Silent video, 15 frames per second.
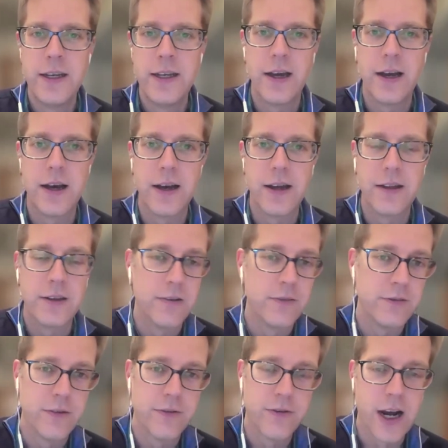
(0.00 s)

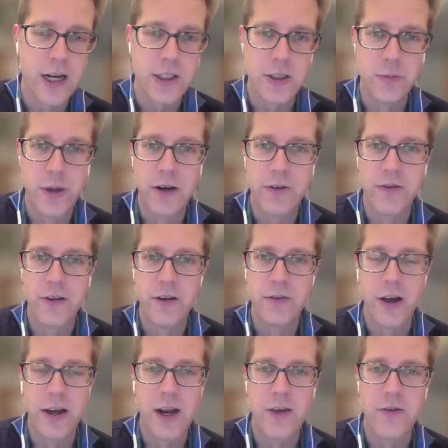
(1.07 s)
And the fractional benefit of
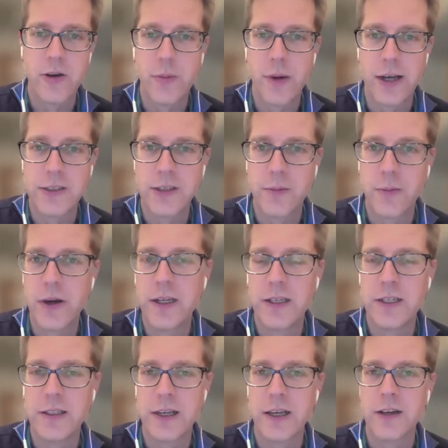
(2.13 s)
not having to buy somebody
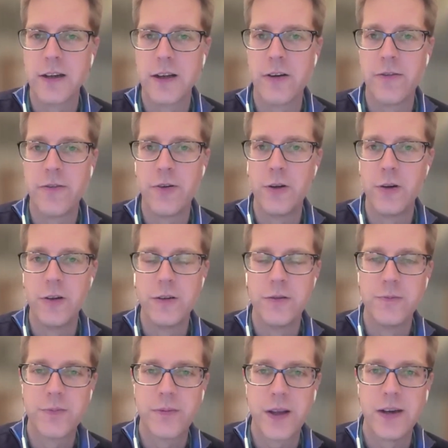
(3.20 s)
and kind of a full
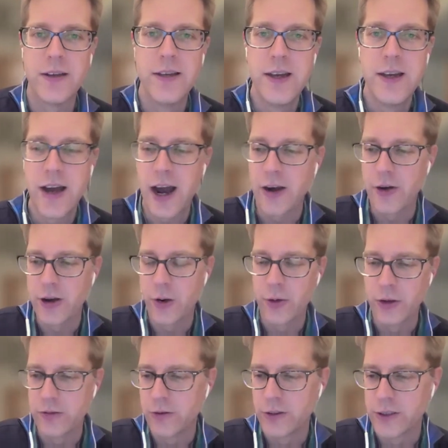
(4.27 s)
hiring
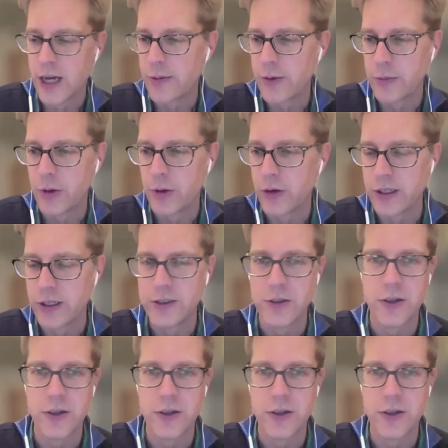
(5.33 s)
only full-time employees.